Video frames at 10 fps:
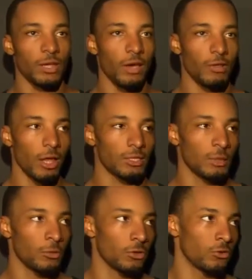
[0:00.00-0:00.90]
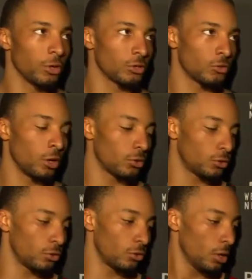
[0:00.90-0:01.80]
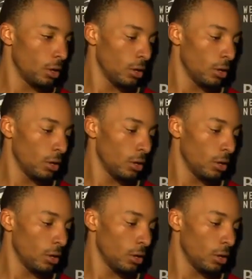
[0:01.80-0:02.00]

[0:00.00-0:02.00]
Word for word: They have a lot of similar drills, three on two,